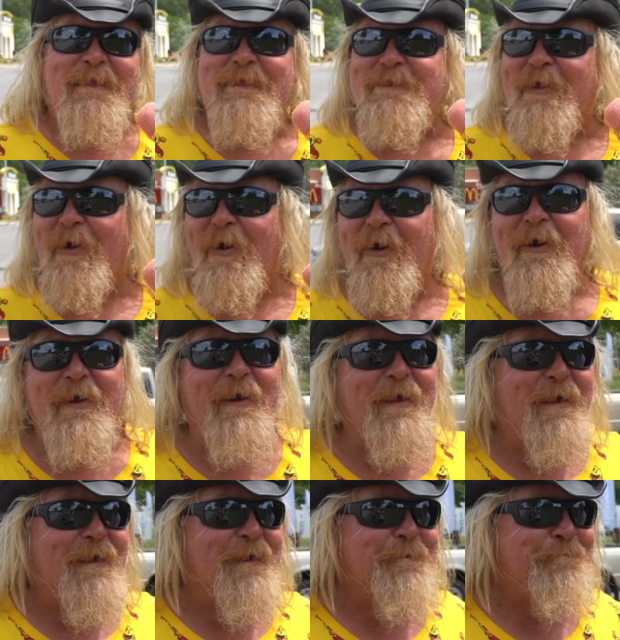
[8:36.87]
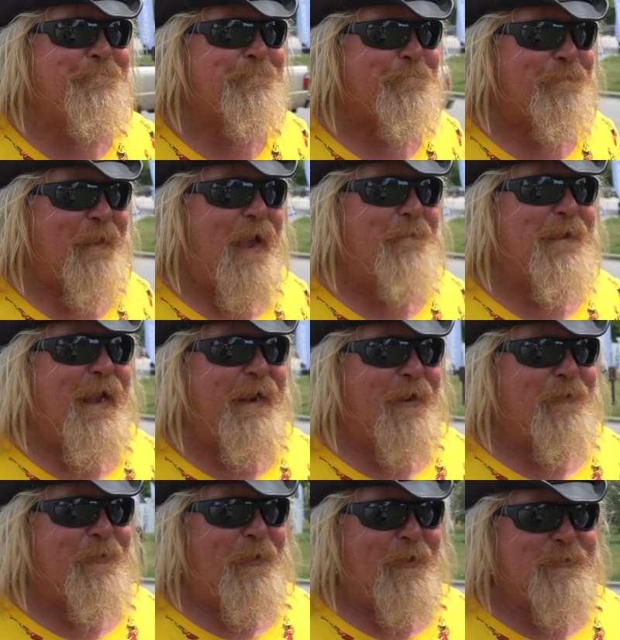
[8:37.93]
It's hard. Uh, I'm kind of
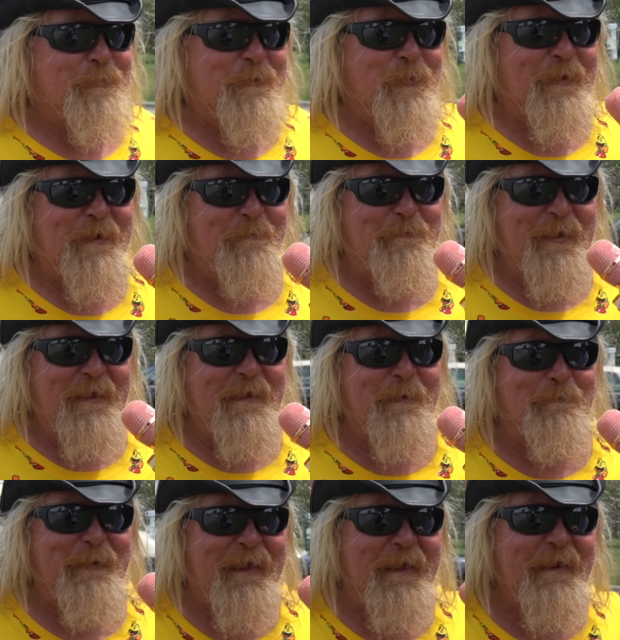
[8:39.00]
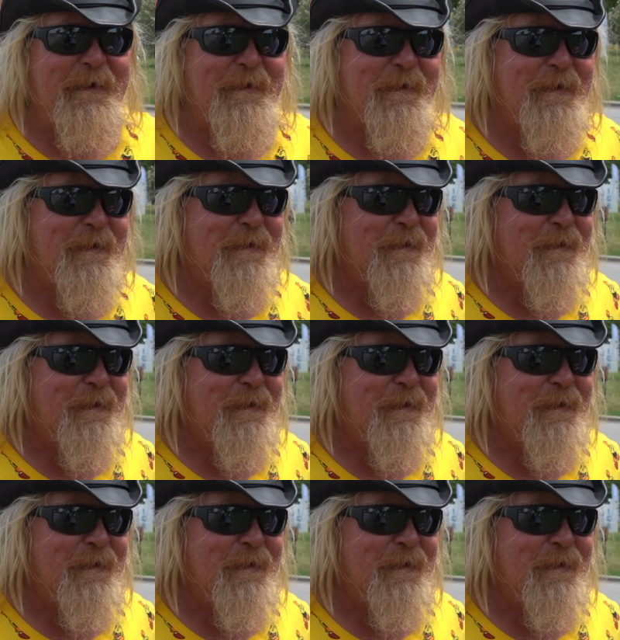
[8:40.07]
crossed between pig and panda.